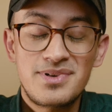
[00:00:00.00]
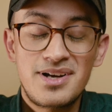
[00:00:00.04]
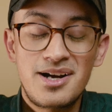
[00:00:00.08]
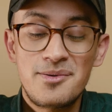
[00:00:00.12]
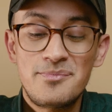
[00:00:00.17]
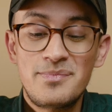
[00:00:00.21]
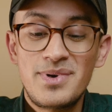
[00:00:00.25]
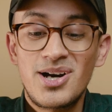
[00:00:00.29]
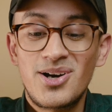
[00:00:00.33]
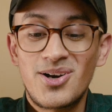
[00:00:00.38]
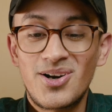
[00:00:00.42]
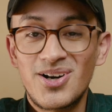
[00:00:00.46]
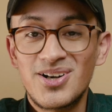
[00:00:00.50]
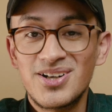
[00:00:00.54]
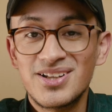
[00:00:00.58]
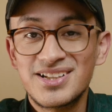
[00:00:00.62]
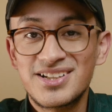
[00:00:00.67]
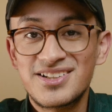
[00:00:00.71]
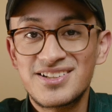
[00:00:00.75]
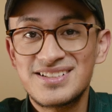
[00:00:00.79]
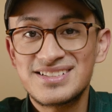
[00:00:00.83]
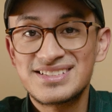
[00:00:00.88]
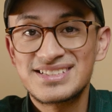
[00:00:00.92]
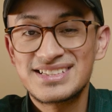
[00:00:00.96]
about
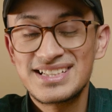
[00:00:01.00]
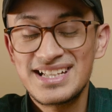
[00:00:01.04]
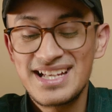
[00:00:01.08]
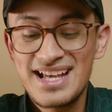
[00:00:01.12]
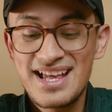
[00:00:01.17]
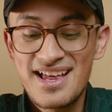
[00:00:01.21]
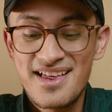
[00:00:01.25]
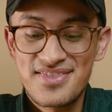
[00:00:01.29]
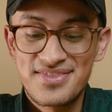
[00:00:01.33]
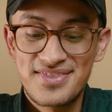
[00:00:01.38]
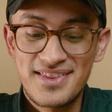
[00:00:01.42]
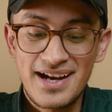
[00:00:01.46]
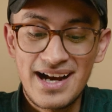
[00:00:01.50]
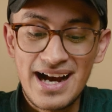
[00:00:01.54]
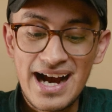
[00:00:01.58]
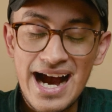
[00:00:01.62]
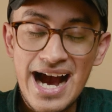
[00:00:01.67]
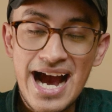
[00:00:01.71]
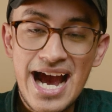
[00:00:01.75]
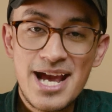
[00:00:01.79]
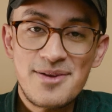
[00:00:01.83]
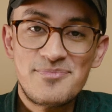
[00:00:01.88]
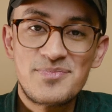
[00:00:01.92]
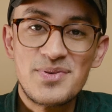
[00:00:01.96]
earlier, is the
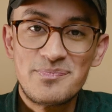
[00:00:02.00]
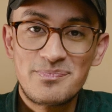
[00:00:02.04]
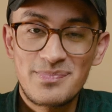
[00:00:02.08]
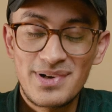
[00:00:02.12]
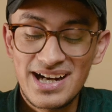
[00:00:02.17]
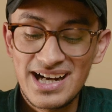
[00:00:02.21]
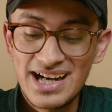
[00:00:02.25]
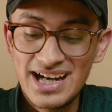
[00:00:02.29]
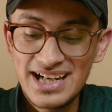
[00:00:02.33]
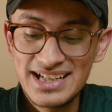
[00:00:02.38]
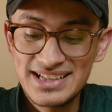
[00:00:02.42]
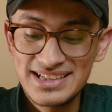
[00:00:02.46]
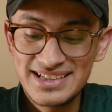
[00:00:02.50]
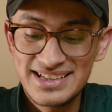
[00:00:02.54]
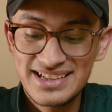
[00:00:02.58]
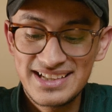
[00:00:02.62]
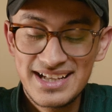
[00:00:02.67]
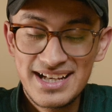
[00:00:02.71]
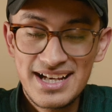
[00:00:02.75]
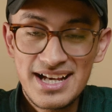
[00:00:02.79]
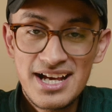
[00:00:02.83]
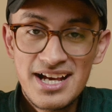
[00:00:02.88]
hype behind it.